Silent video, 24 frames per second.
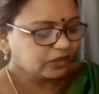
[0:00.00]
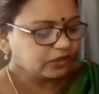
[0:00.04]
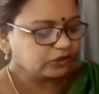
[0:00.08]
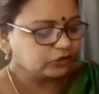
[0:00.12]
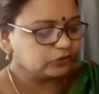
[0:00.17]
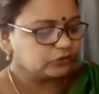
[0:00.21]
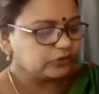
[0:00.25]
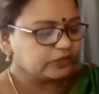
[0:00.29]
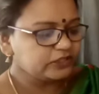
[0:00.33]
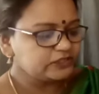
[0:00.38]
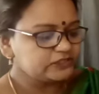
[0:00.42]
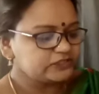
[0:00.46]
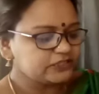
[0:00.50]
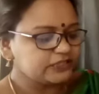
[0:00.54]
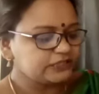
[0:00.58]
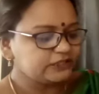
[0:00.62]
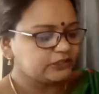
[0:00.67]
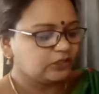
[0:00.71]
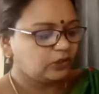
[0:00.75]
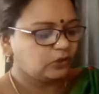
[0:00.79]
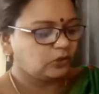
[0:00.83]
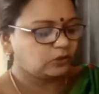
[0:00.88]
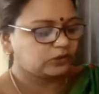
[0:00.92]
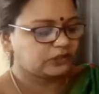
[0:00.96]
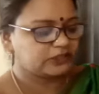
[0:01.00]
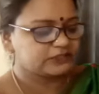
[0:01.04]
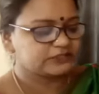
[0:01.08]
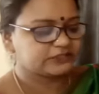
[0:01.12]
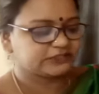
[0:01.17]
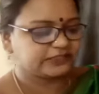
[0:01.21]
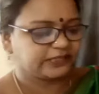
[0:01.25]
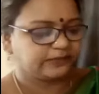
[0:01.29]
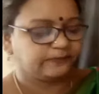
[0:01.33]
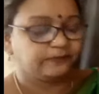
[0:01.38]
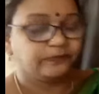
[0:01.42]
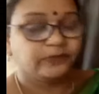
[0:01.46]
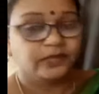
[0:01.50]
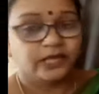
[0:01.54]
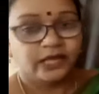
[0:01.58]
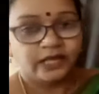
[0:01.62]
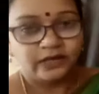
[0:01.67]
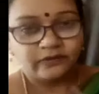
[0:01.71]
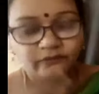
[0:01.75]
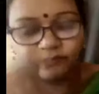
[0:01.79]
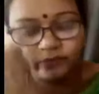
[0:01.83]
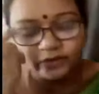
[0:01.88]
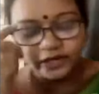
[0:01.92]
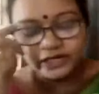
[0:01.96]
you can see the lotus stem.
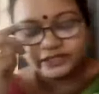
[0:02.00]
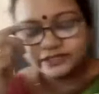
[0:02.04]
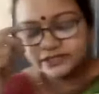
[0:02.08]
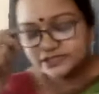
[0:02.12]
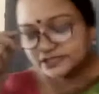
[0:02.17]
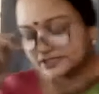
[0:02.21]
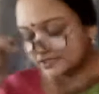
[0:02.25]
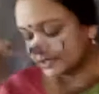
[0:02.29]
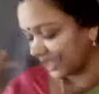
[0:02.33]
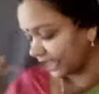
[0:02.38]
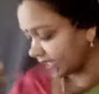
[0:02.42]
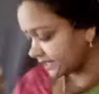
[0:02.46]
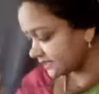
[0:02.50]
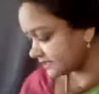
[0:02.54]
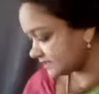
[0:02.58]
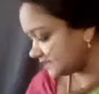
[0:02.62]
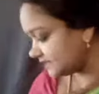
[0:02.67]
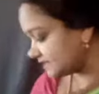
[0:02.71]
Why this has